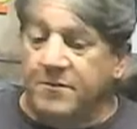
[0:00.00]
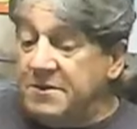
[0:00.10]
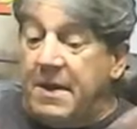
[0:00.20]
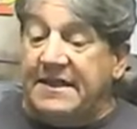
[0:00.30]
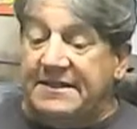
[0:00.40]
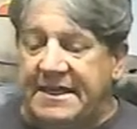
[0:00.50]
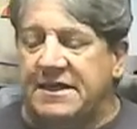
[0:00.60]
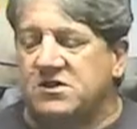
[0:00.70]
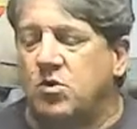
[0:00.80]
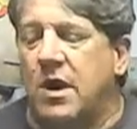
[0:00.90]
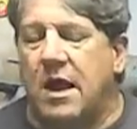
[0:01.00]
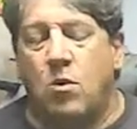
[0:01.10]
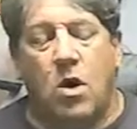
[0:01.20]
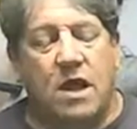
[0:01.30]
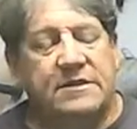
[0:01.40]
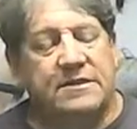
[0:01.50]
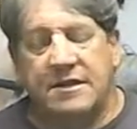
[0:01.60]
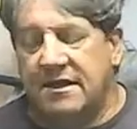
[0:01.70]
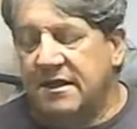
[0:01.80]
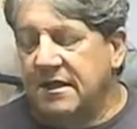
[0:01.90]
him some ideas what I want,
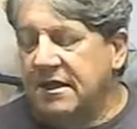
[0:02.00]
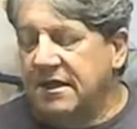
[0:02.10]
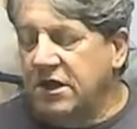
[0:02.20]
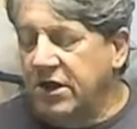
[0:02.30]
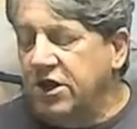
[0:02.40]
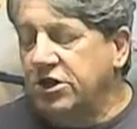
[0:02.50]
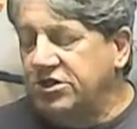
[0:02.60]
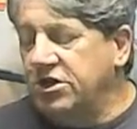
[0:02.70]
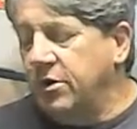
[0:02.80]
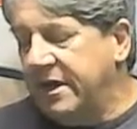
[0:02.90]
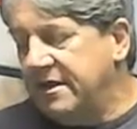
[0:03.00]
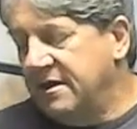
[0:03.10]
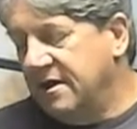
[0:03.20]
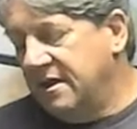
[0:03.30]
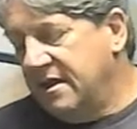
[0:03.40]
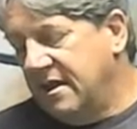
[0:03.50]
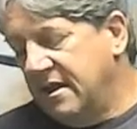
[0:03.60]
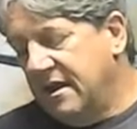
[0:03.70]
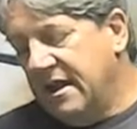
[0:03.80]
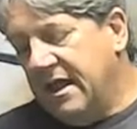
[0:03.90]
you know, he could do it,
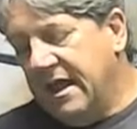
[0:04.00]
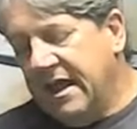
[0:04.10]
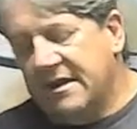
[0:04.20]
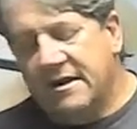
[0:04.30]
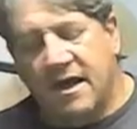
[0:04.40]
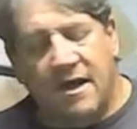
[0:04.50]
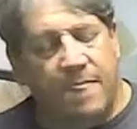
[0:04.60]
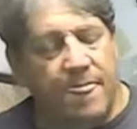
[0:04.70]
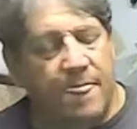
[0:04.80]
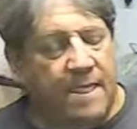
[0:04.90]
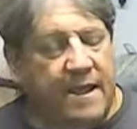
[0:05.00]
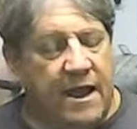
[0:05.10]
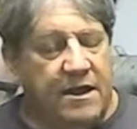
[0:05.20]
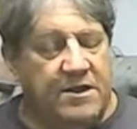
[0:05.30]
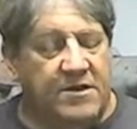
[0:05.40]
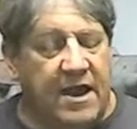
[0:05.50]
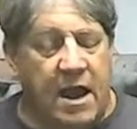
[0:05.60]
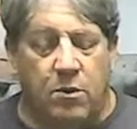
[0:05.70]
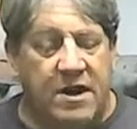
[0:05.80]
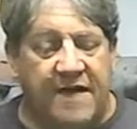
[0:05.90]
and I
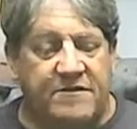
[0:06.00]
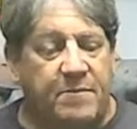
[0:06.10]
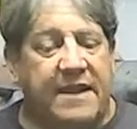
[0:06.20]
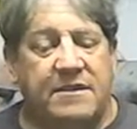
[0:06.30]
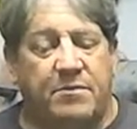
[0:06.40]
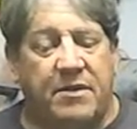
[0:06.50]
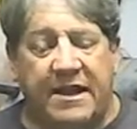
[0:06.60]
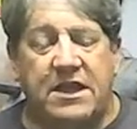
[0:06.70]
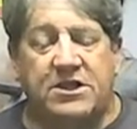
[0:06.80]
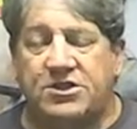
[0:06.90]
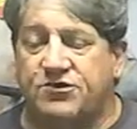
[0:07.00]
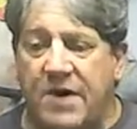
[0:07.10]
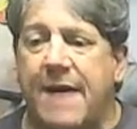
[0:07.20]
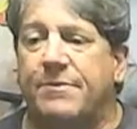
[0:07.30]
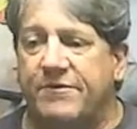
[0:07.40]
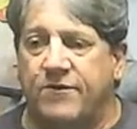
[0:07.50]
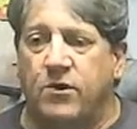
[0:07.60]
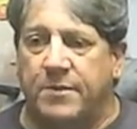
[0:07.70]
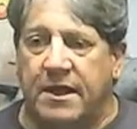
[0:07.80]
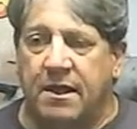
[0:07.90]
wouldn't have to paint the plane. He could just wrap it for
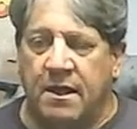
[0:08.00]
me.